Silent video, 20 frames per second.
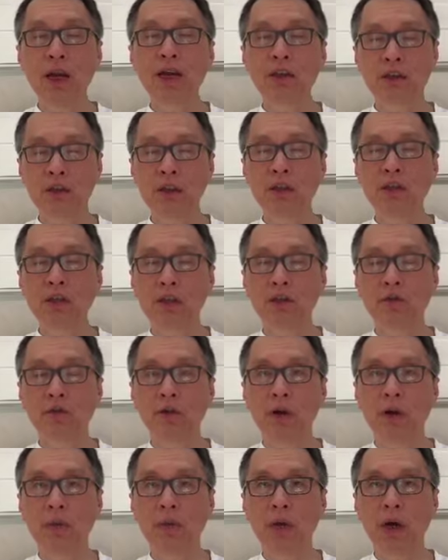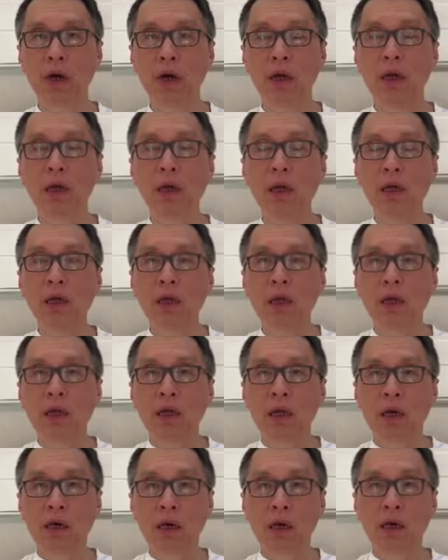Taiji is from uh,
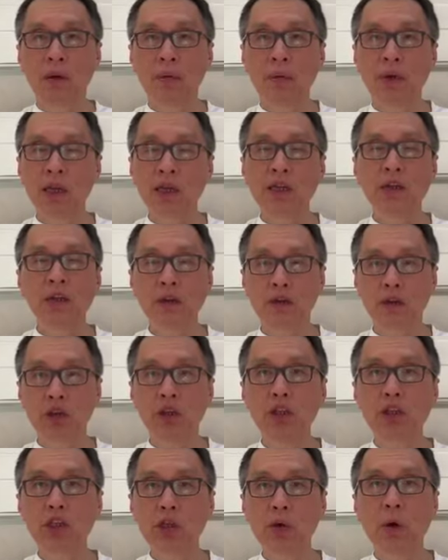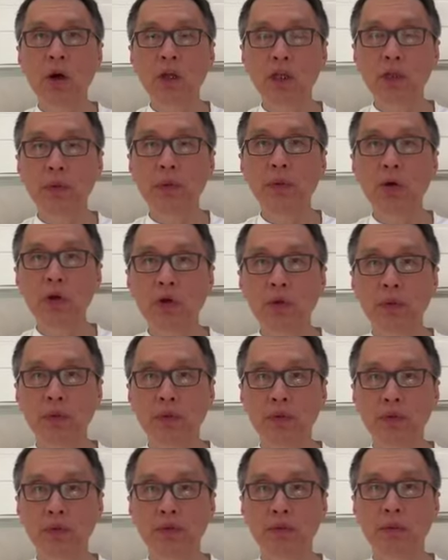uh, based on Chi Guang's book.
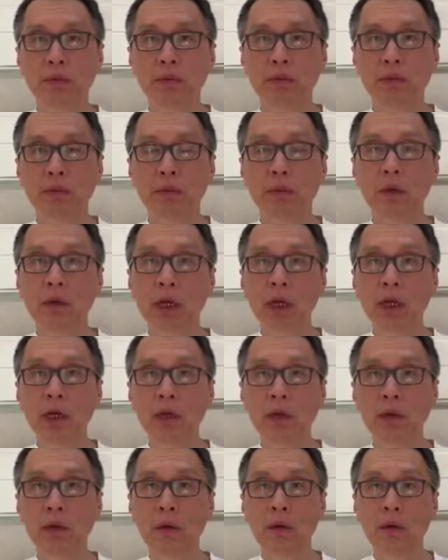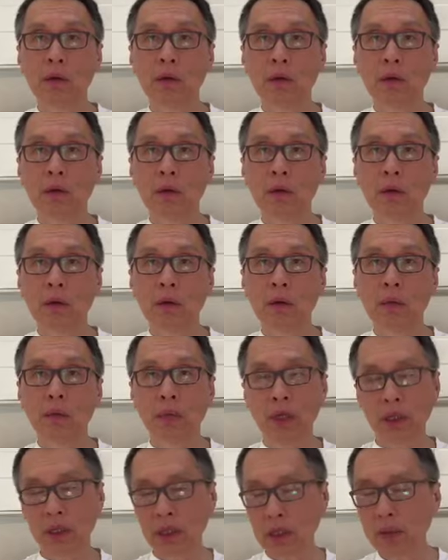Okay,
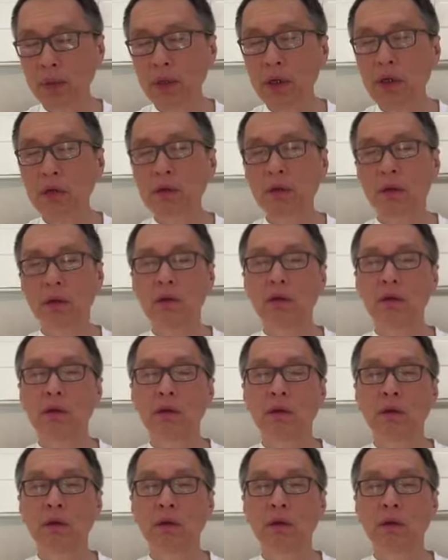but this person